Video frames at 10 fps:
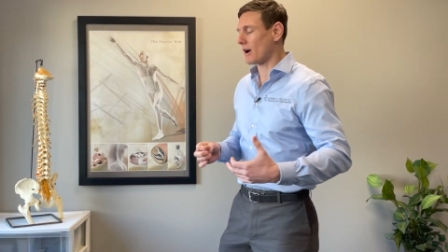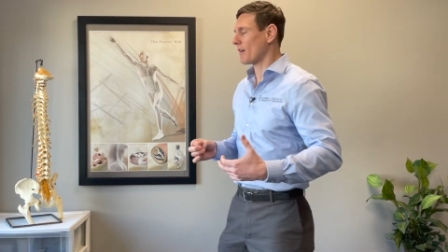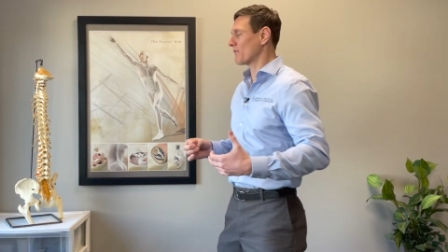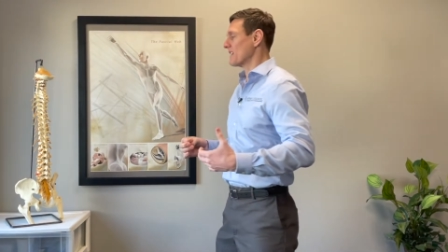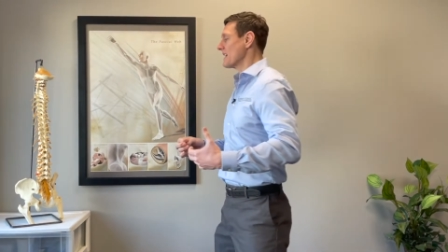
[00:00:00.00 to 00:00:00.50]

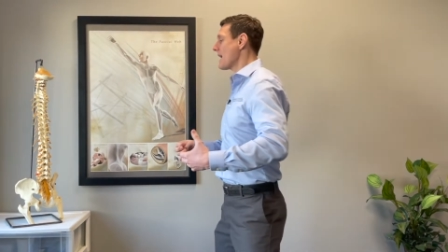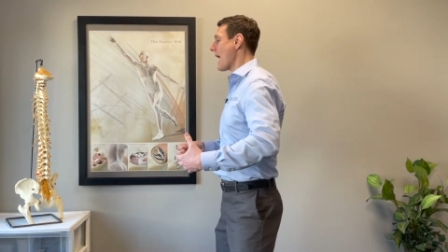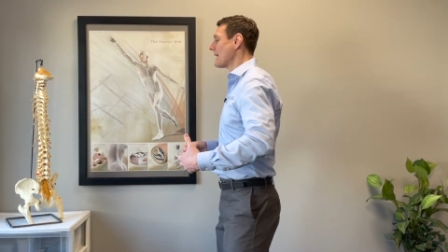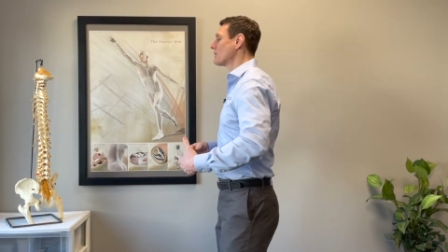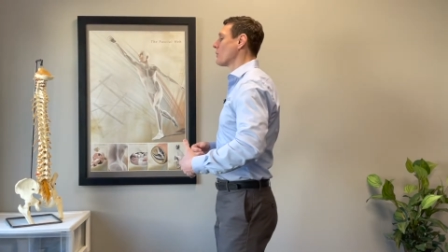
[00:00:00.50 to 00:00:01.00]
of the
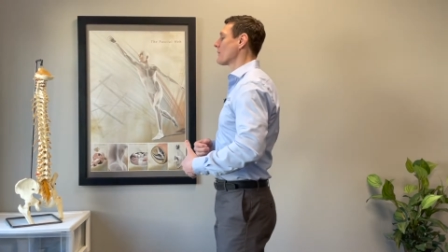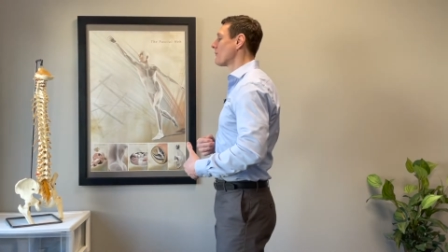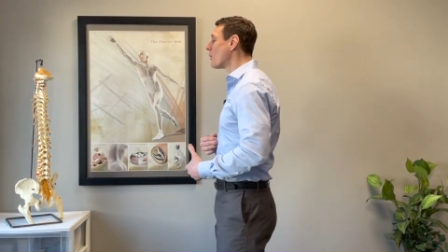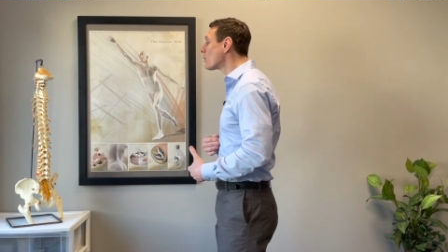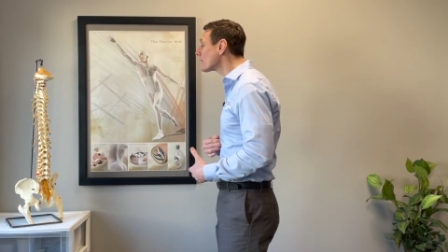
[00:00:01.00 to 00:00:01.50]
head going
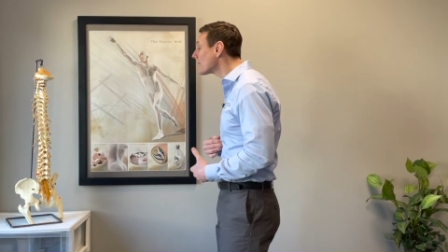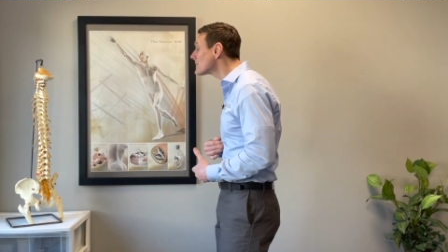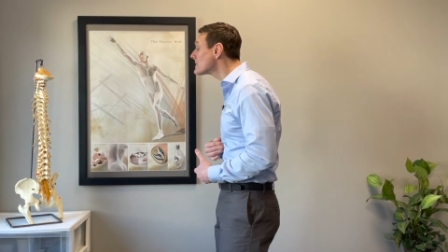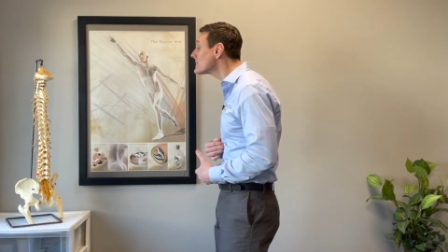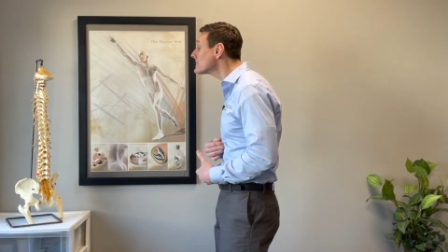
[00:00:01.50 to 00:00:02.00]
forward
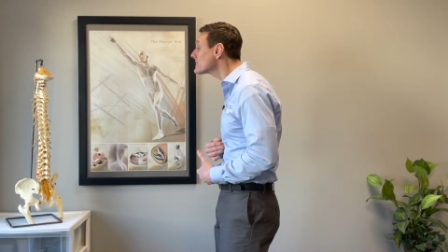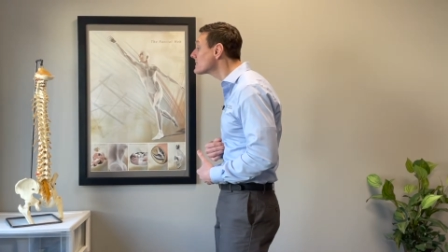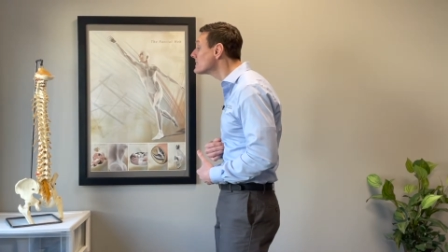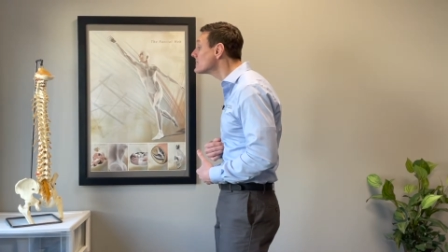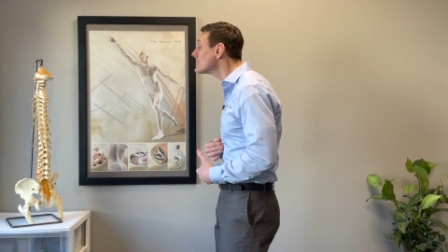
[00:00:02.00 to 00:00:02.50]
like this